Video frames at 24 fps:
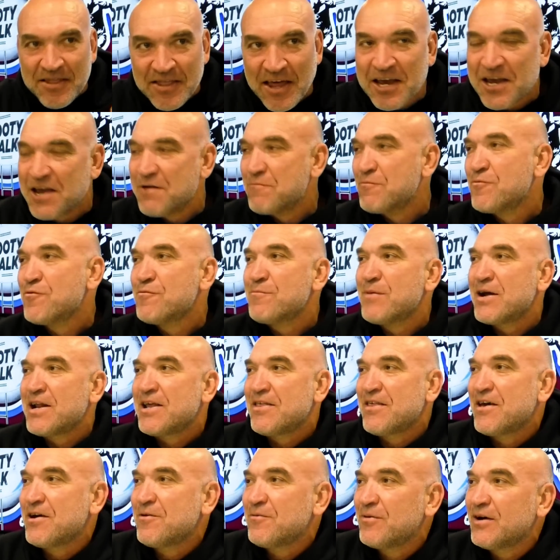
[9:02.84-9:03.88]
and they get more money
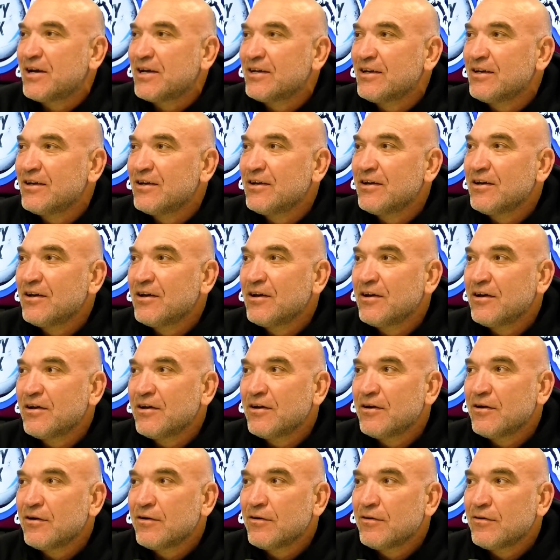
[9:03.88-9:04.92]
that way? Yeah.
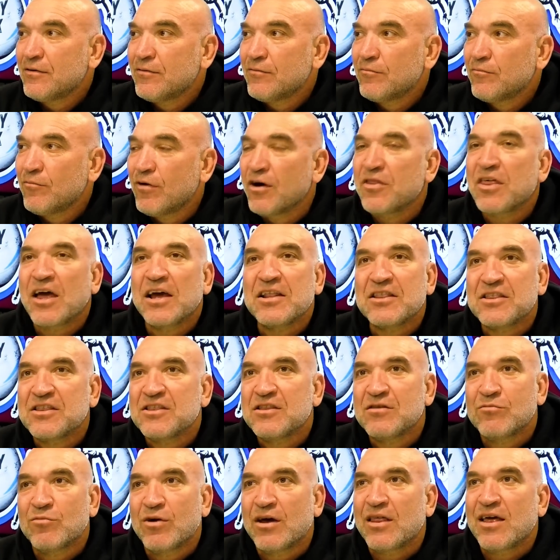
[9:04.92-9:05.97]
Why
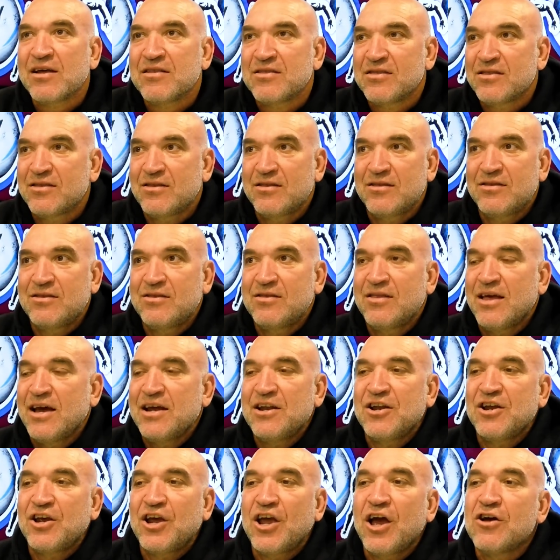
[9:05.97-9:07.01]
don't they
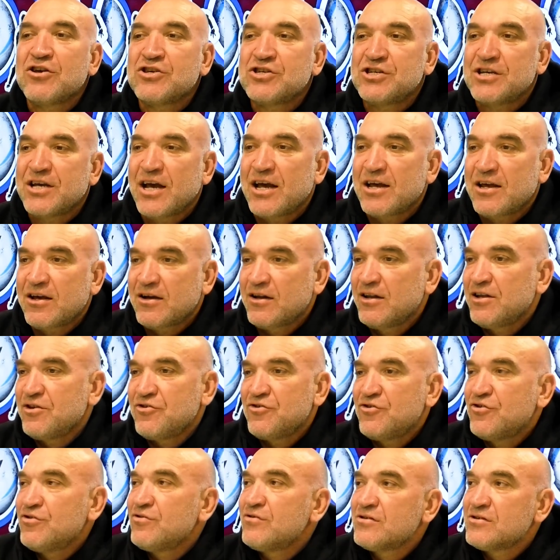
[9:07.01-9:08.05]
negotiate Clint
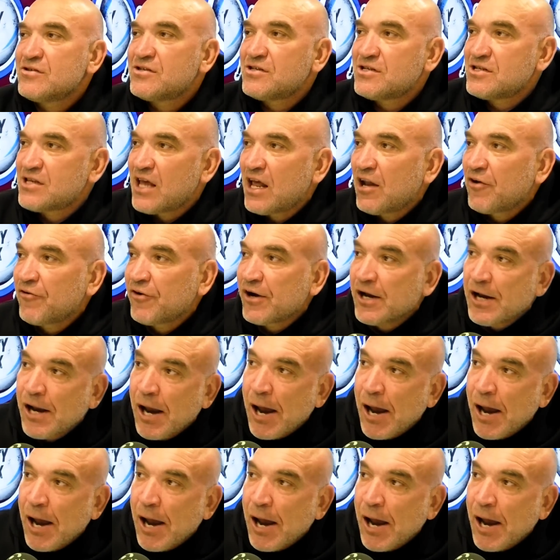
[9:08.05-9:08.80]
Newton's salary,